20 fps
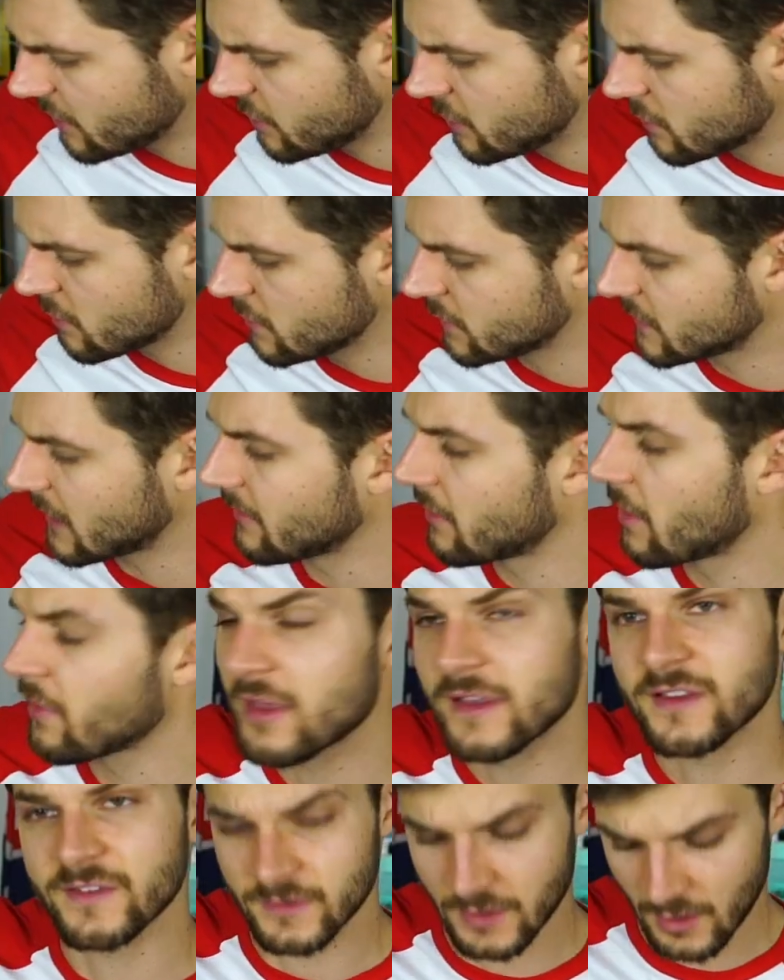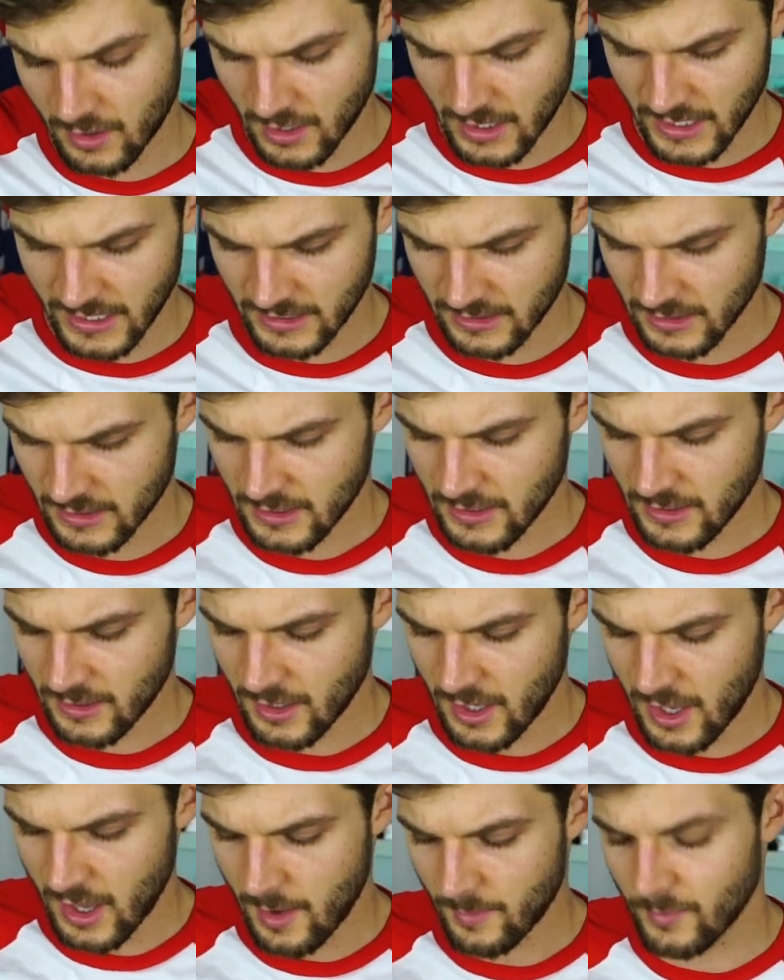use either this guy
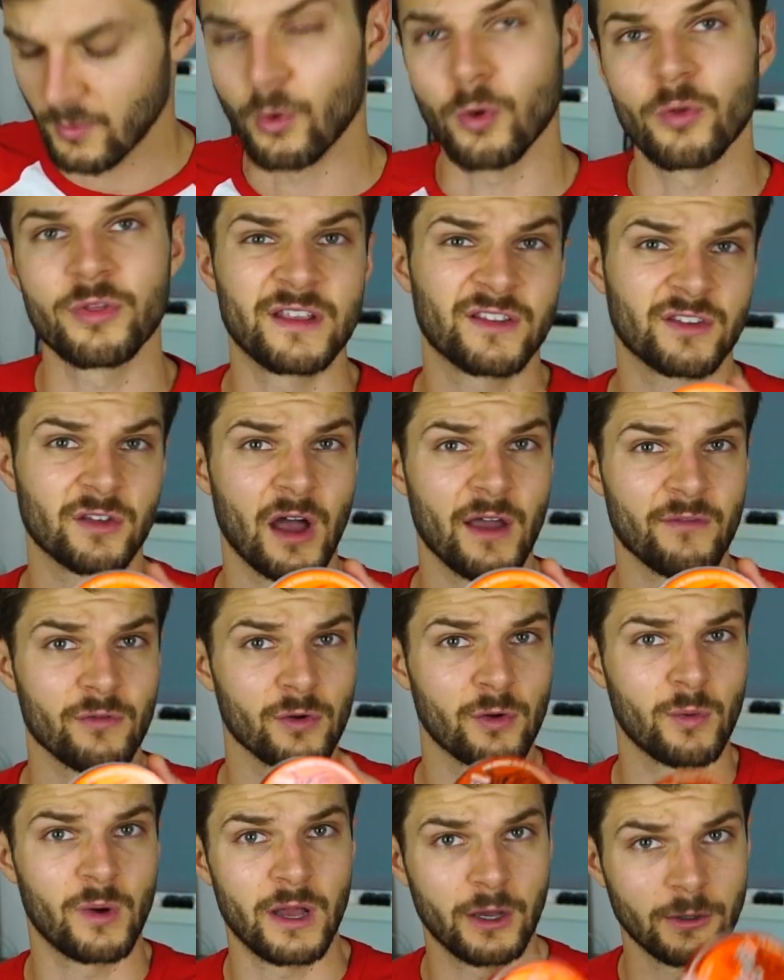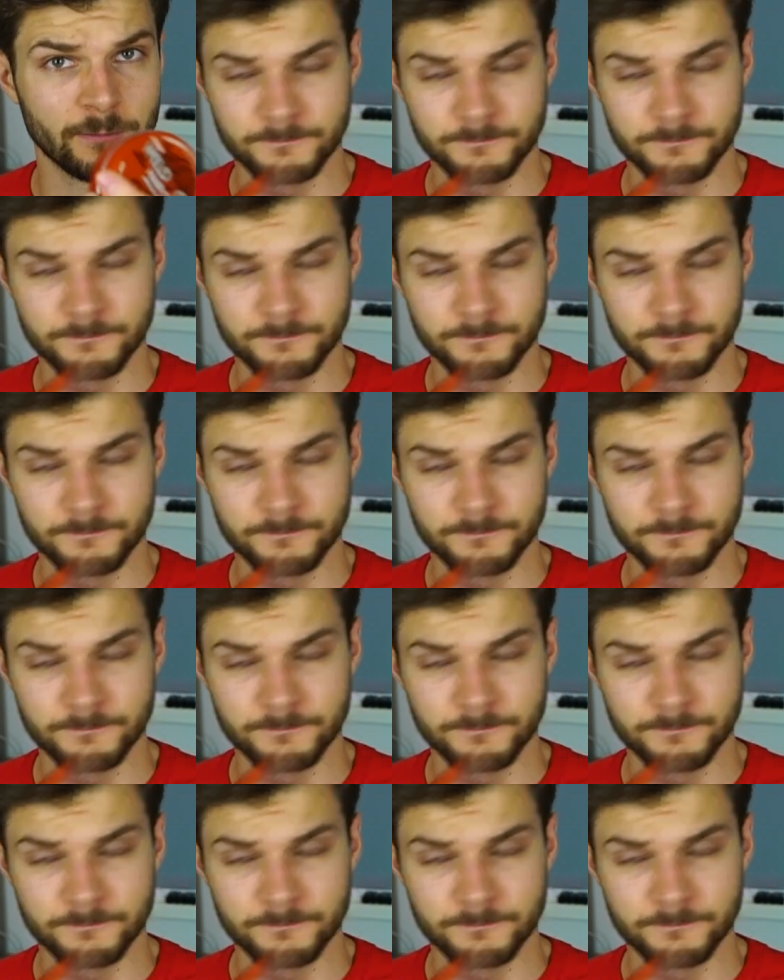or this guy for a while.